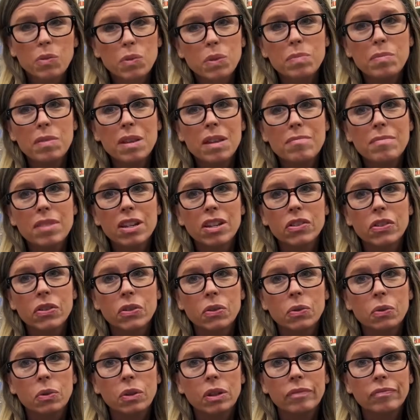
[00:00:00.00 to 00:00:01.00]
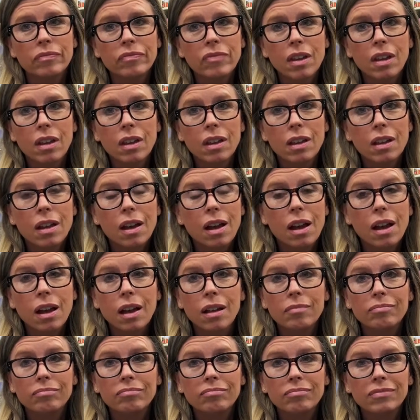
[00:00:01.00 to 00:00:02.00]
was me in middle school.
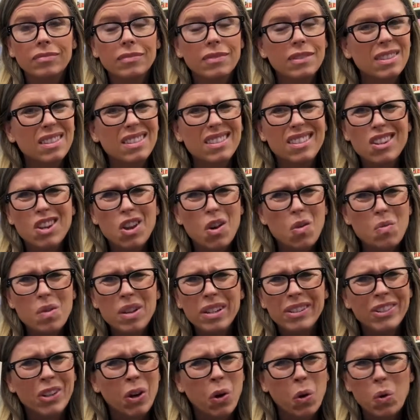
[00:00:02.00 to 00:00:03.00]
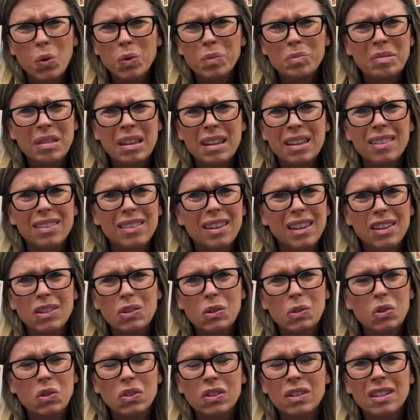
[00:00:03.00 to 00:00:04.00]
No one told me that you
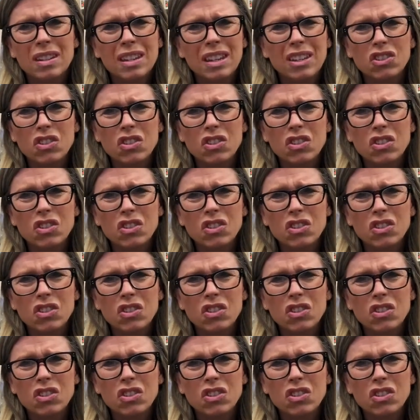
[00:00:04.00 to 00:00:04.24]
shouldn't get